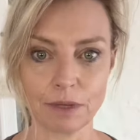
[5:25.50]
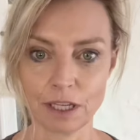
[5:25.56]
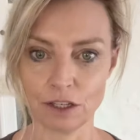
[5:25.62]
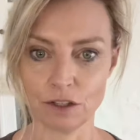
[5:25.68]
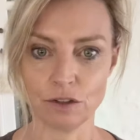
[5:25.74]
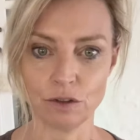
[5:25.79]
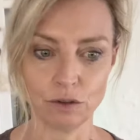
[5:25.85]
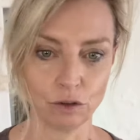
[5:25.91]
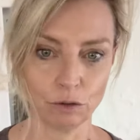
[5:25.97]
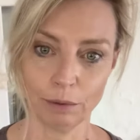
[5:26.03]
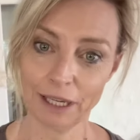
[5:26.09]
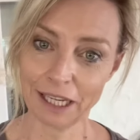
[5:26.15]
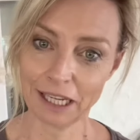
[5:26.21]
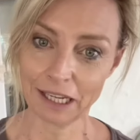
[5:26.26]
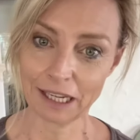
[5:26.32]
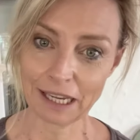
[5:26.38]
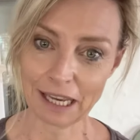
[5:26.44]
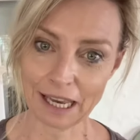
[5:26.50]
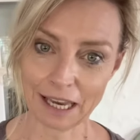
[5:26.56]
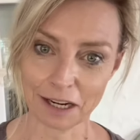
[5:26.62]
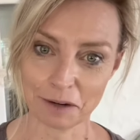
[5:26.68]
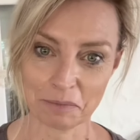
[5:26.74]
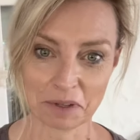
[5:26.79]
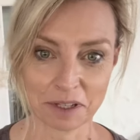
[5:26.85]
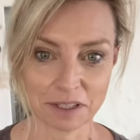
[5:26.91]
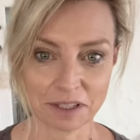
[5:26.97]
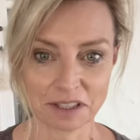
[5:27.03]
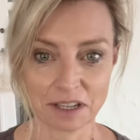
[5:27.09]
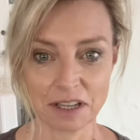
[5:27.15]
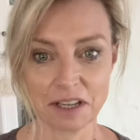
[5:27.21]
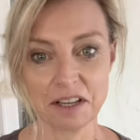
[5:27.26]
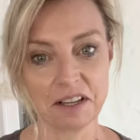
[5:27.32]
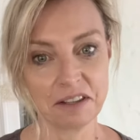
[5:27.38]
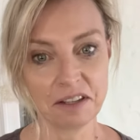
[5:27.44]
into your paint can, because
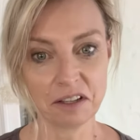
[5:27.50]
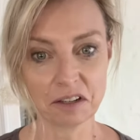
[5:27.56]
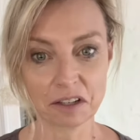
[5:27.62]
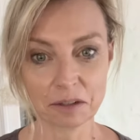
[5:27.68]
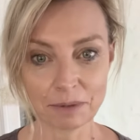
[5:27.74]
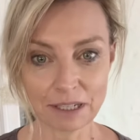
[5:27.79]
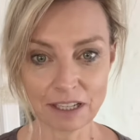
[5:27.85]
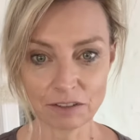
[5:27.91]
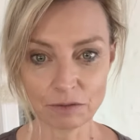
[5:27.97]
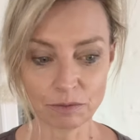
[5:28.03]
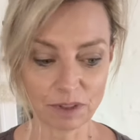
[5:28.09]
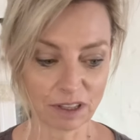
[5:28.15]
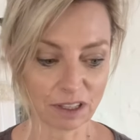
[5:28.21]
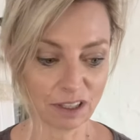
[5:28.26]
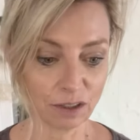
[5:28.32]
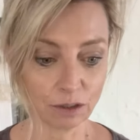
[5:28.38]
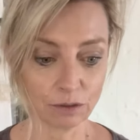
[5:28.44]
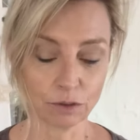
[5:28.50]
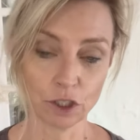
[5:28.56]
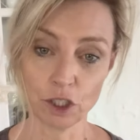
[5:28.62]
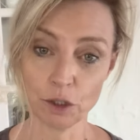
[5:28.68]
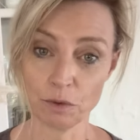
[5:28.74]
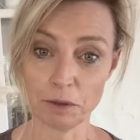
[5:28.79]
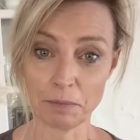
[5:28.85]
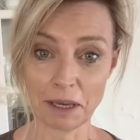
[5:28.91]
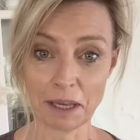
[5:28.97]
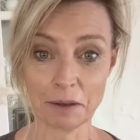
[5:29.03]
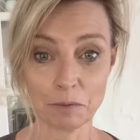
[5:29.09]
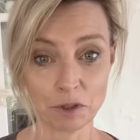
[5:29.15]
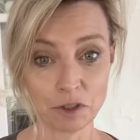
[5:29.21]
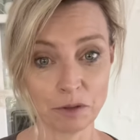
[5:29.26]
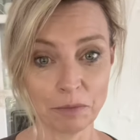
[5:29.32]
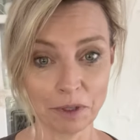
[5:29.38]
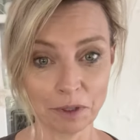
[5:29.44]
then you're going to be left with a load of gloopy paint
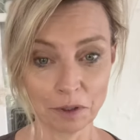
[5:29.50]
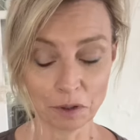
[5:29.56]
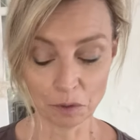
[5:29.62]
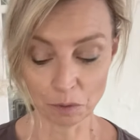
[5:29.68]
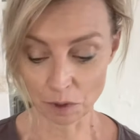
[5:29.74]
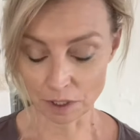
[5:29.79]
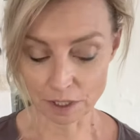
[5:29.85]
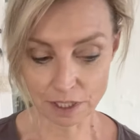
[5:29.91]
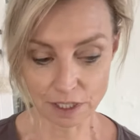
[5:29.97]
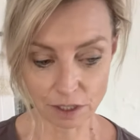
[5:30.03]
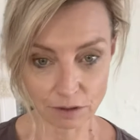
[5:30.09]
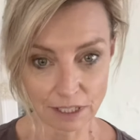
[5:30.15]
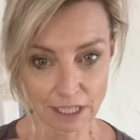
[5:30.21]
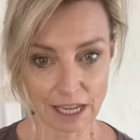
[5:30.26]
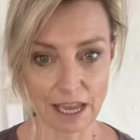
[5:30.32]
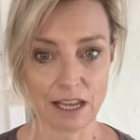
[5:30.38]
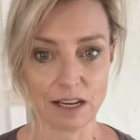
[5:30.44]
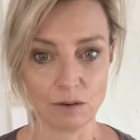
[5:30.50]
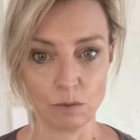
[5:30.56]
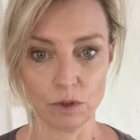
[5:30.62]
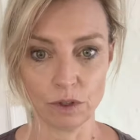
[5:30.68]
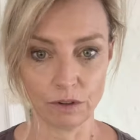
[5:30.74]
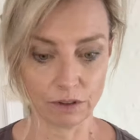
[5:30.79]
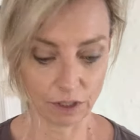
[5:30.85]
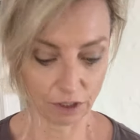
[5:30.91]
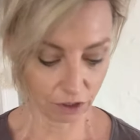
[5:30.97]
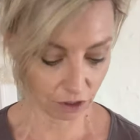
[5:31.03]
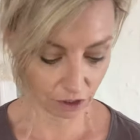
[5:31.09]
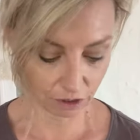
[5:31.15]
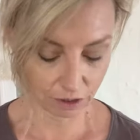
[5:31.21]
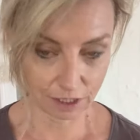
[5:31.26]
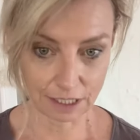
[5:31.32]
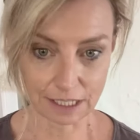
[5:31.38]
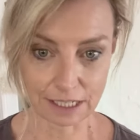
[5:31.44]
which you might not want. So decant what you think you're going
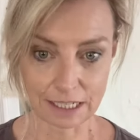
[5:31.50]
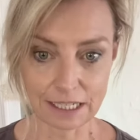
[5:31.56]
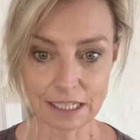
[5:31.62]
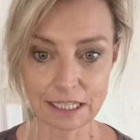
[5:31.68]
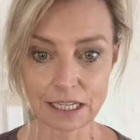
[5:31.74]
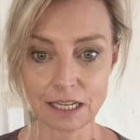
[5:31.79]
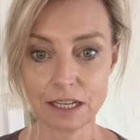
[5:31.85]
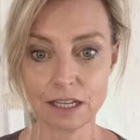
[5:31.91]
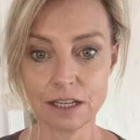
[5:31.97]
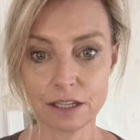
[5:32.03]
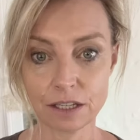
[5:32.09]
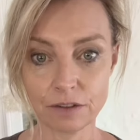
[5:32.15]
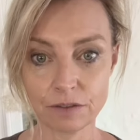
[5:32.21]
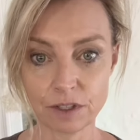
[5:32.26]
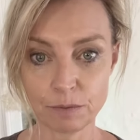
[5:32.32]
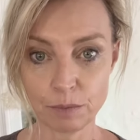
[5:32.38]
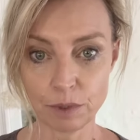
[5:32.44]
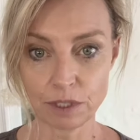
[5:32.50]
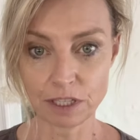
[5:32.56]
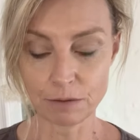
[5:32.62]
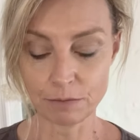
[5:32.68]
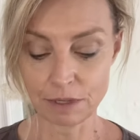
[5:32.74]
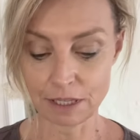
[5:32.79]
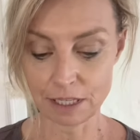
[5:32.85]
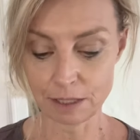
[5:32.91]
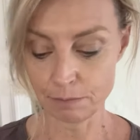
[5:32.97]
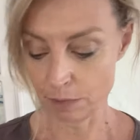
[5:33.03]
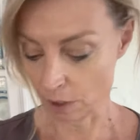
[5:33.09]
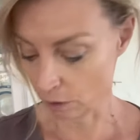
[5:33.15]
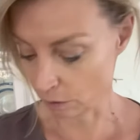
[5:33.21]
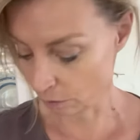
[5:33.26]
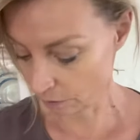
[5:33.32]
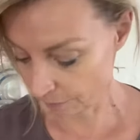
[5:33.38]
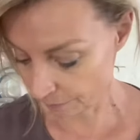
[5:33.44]
to need. So I've just put some in this
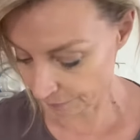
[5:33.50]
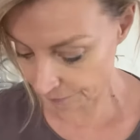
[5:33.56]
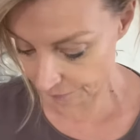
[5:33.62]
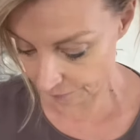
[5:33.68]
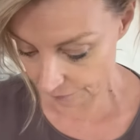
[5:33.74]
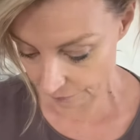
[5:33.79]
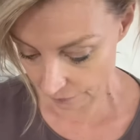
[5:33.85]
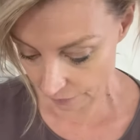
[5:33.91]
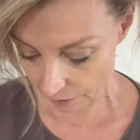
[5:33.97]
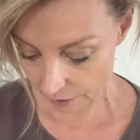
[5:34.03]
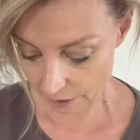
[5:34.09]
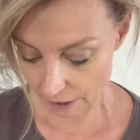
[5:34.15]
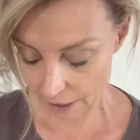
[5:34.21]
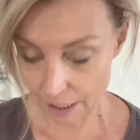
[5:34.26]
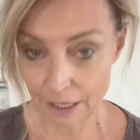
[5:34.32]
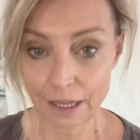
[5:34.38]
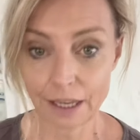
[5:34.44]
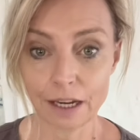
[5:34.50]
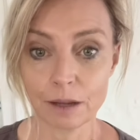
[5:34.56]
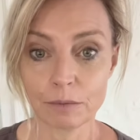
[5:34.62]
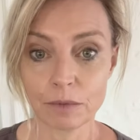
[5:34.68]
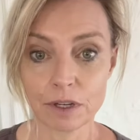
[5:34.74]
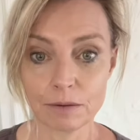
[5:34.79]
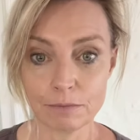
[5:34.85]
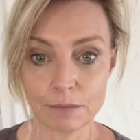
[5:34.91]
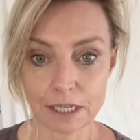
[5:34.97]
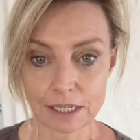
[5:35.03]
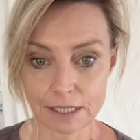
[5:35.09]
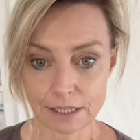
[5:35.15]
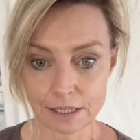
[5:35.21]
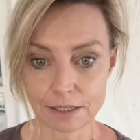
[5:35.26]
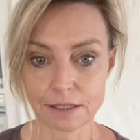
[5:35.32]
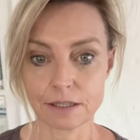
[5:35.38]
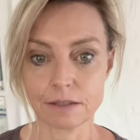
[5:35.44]
bowl, and I'm going to mix
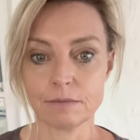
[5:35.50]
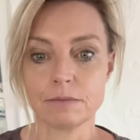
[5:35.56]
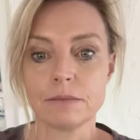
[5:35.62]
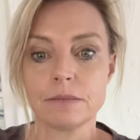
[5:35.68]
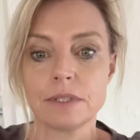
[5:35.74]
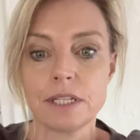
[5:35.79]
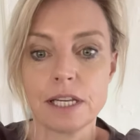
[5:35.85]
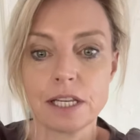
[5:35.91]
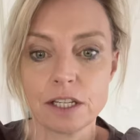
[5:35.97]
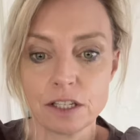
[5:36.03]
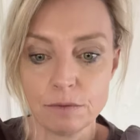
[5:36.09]
some texture